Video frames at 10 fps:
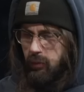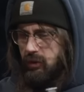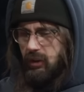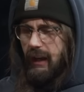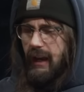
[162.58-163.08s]

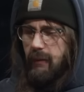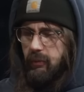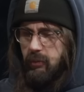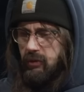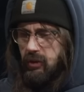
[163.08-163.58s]
what's gonna
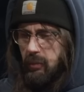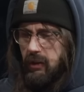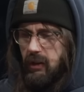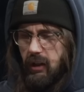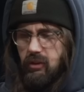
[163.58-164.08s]
happen when
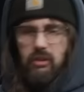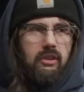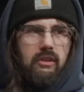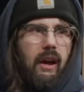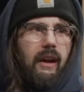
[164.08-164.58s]
somebody cuts
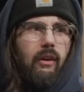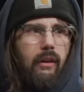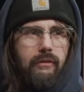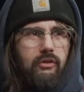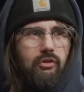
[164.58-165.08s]
this guy
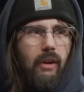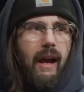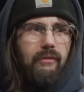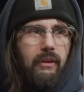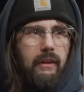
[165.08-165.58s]
off in
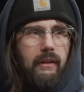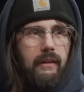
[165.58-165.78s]
traffic?